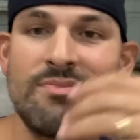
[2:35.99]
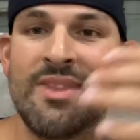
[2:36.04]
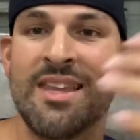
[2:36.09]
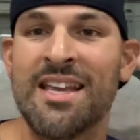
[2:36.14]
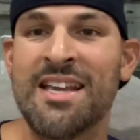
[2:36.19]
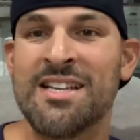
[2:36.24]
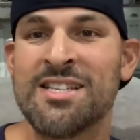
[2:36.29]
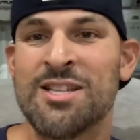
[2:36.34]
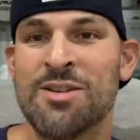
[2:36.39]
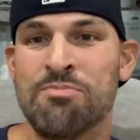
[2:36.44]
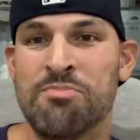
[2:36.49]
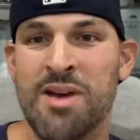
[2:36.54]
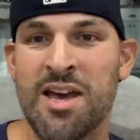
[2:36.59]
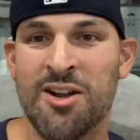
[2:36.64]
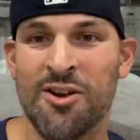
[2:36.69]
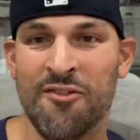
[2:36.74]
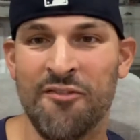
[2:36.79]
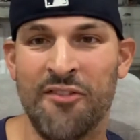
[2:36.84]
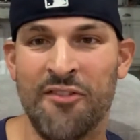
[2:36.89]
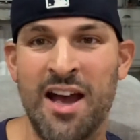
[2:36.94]
He's the
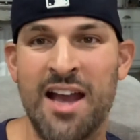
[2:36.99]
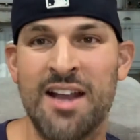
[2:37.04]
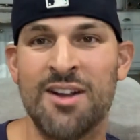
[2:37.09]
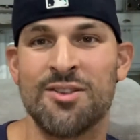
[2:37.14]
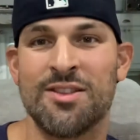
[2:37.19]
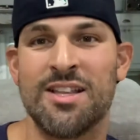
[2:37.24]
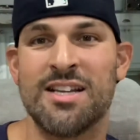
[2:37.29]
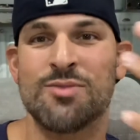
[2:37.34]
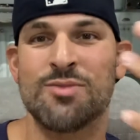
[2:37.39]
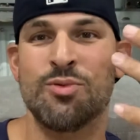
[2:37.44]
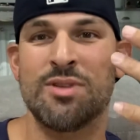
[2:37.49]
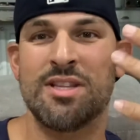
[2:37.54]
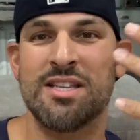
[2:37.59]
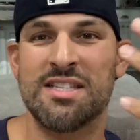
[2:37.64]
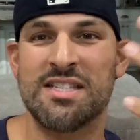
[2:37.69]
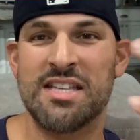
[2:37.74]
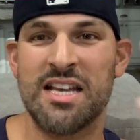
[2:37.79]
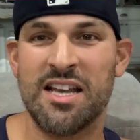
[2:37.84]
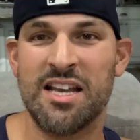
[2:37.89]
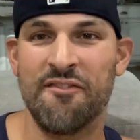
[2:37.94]
better fighter. That's what the
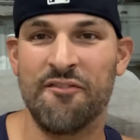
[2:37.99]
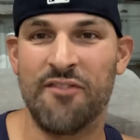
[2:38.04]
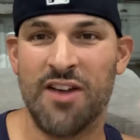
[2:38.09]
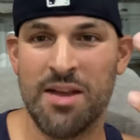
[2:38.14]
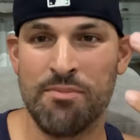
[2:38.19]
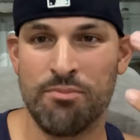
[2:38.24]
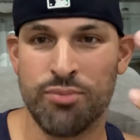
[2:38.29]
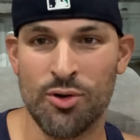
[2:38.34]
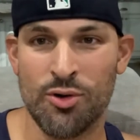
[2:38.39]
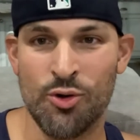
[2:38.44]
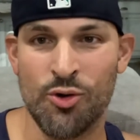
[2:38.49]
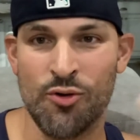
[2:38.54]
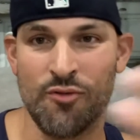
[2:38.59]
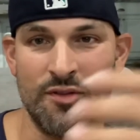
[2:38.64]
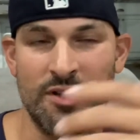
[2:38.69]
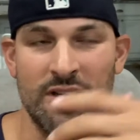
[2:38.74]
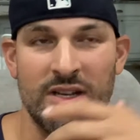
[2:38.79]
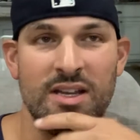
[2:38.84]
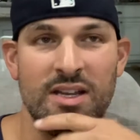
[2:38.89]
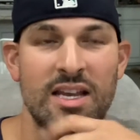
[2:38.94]
second fight proved.